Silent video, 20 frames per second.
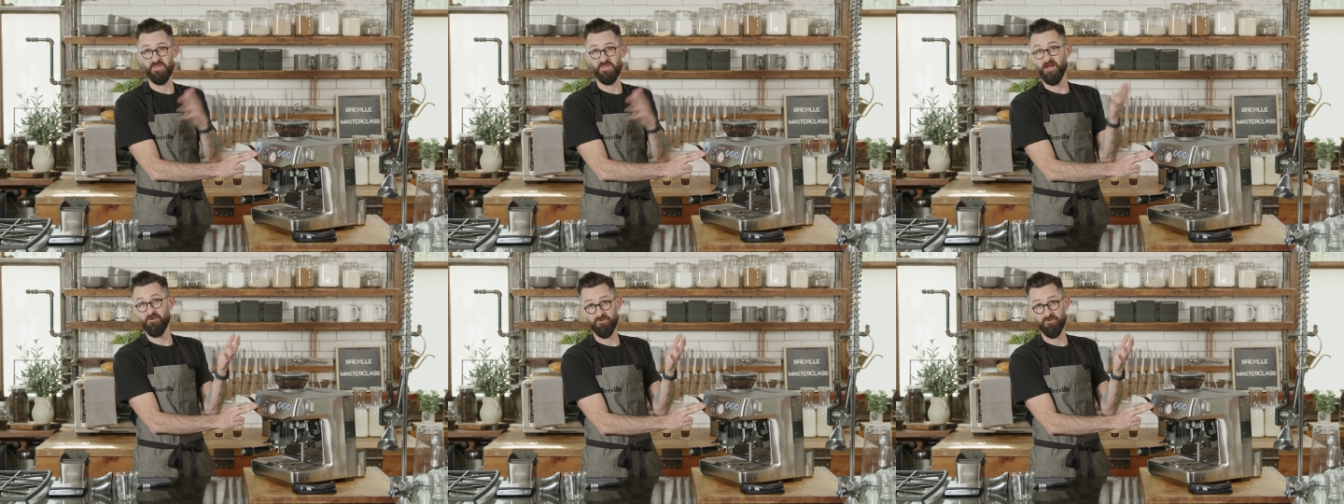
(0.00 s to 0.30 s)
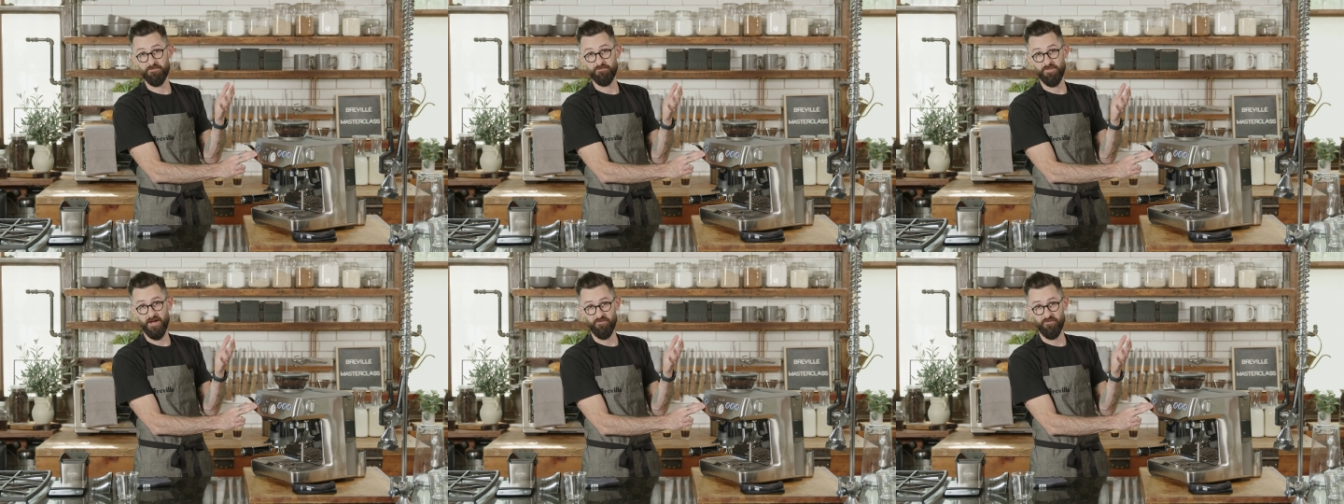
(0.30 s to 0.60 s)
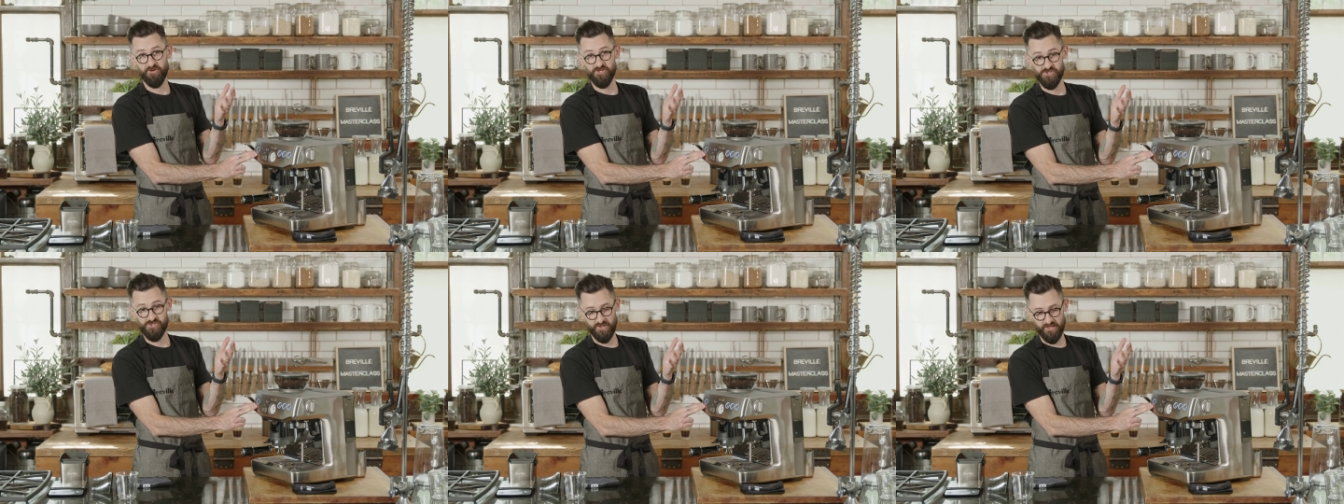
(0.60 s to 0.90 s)
every
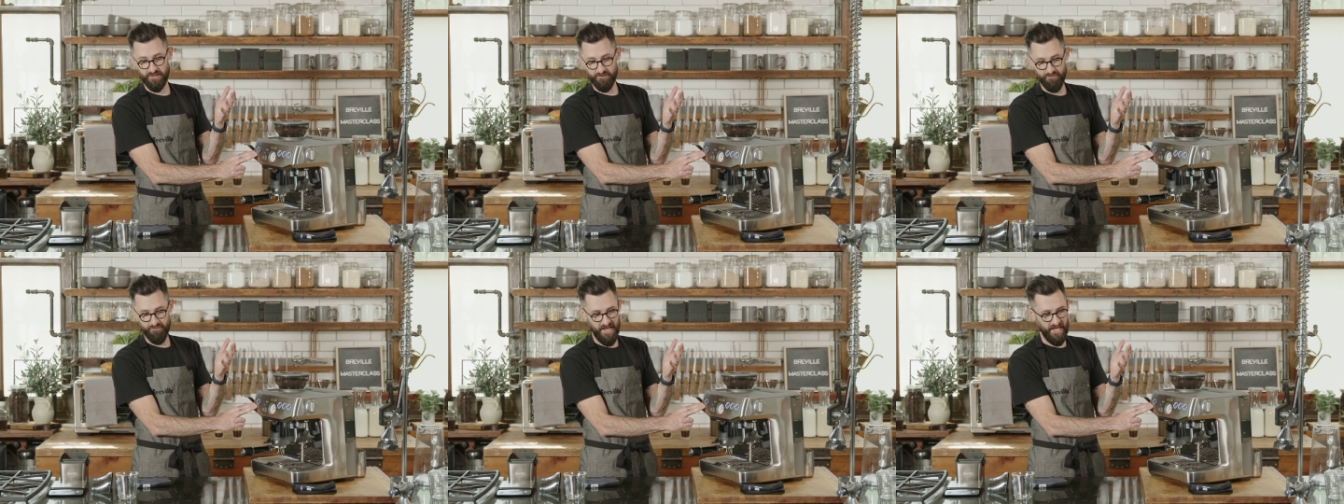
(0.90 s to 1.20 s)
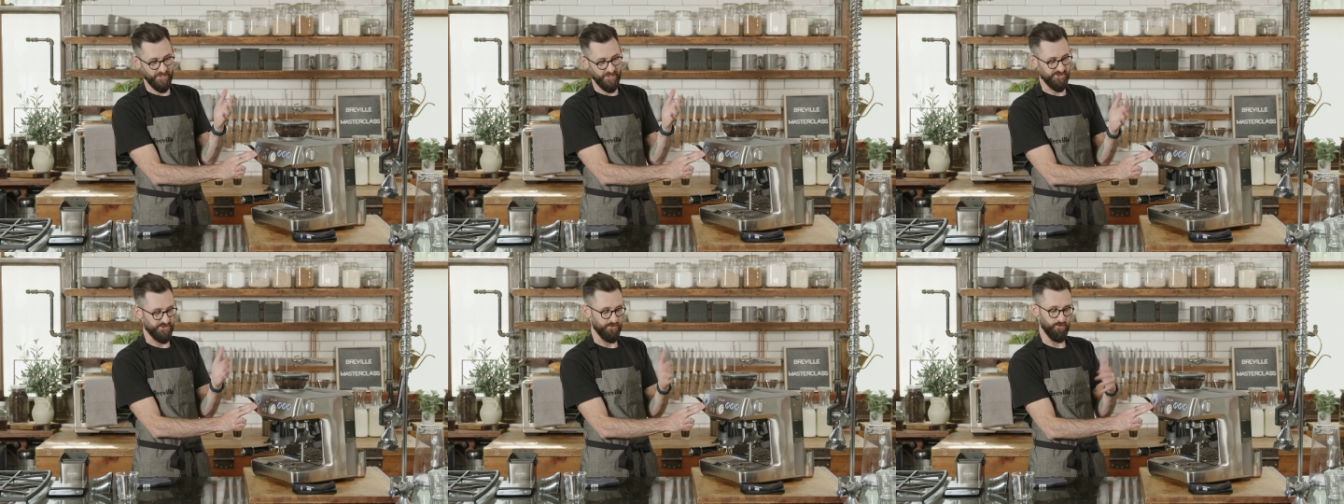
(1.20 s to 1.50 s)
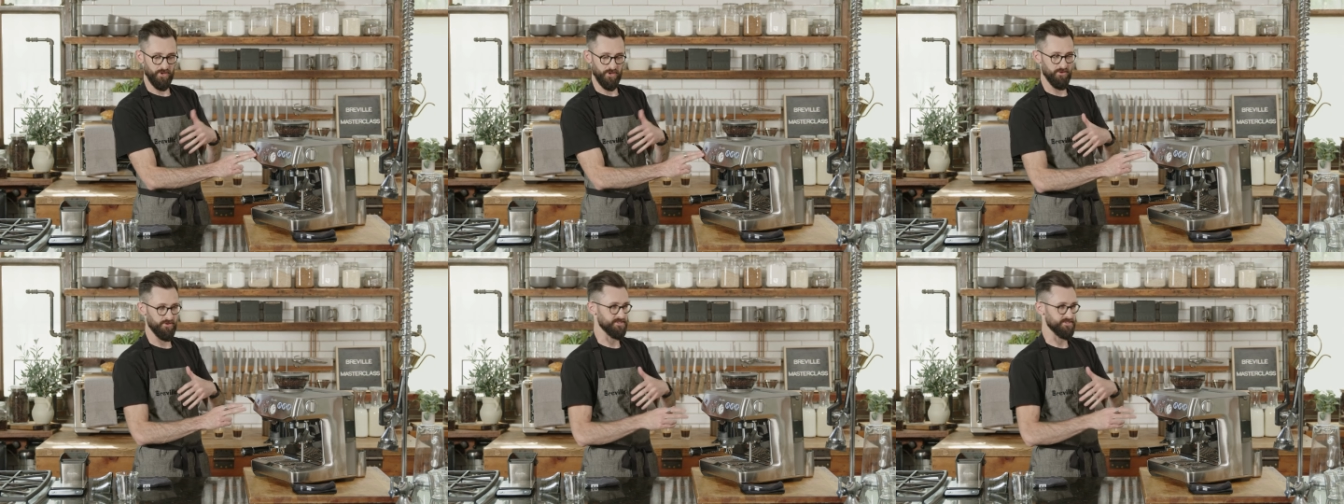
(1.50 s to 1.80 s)
beverage you can imagine,
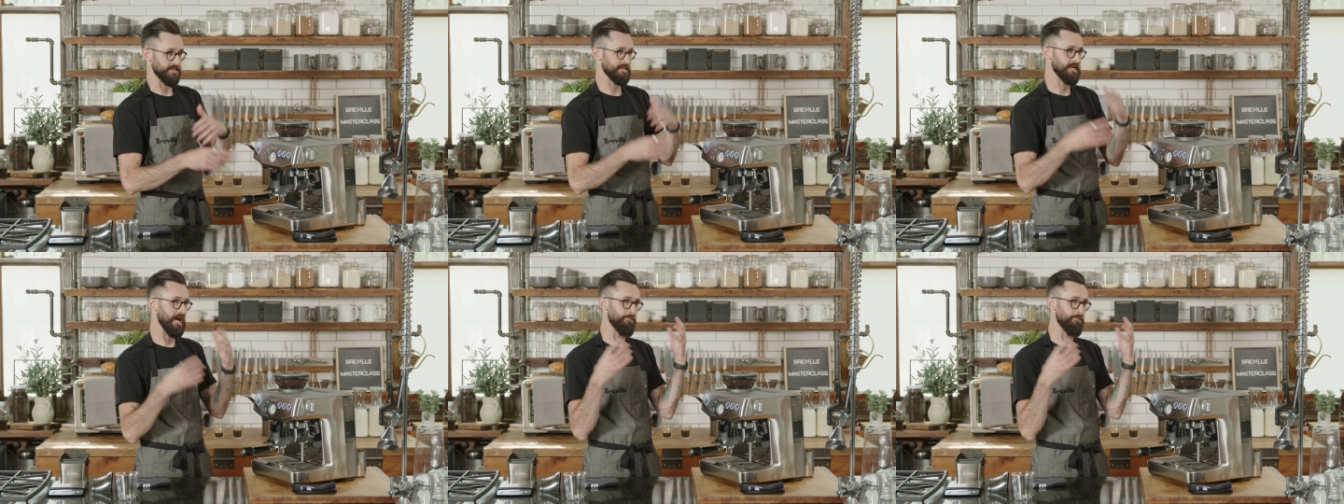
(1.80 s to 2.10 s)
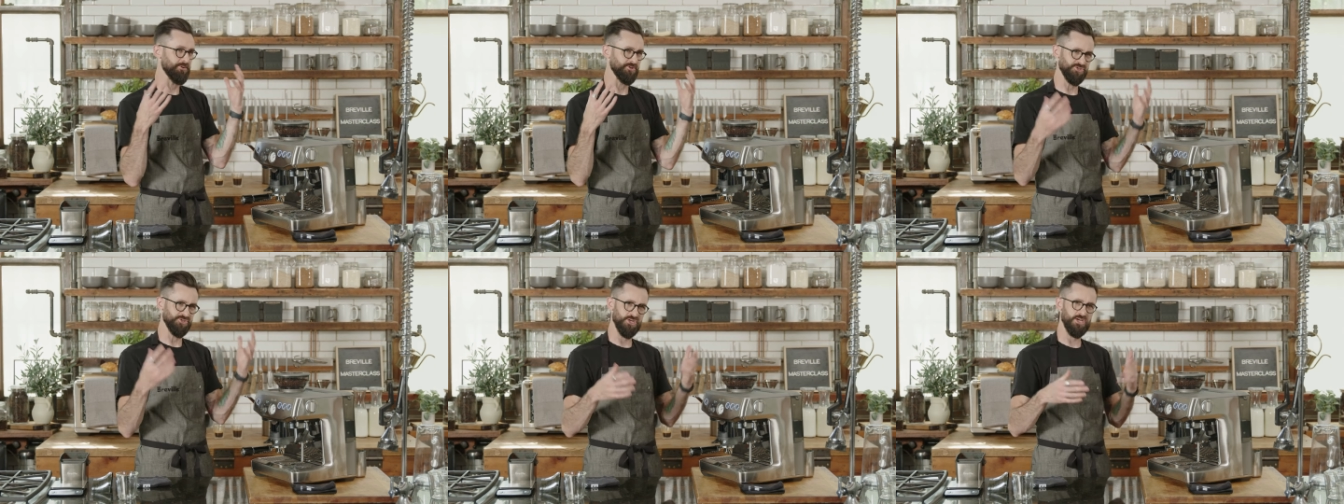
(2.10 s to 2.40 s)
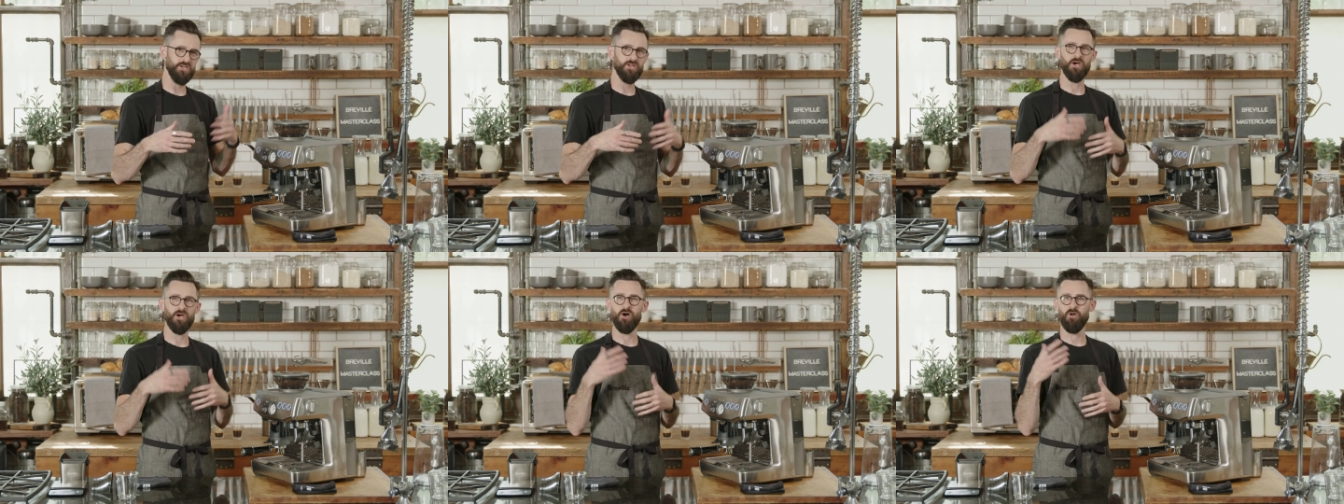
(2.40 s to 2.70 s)
whether it's a
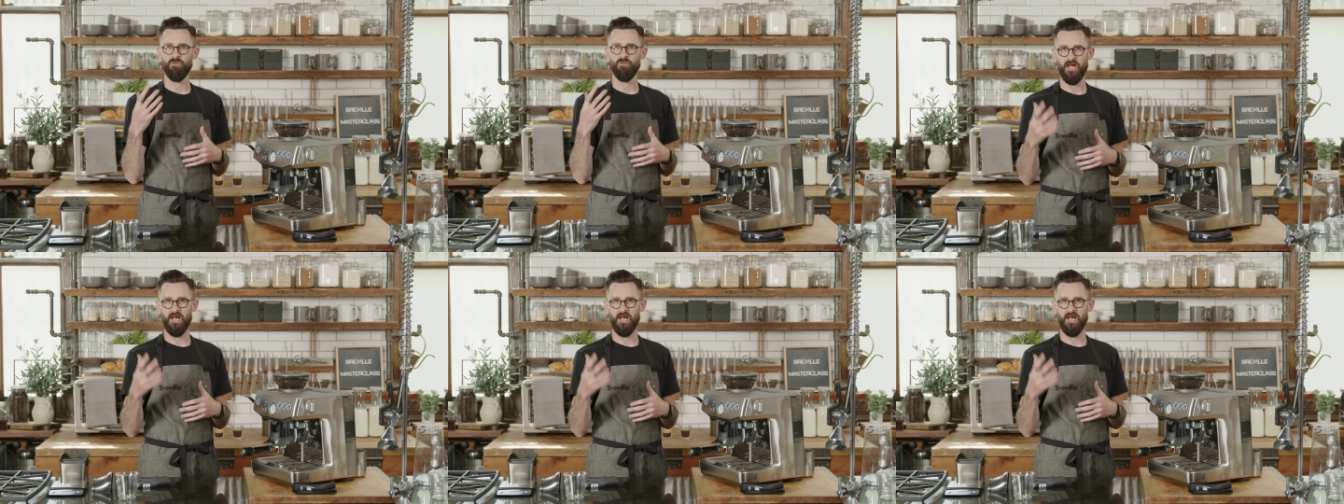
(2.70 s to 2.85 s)
cappuccino,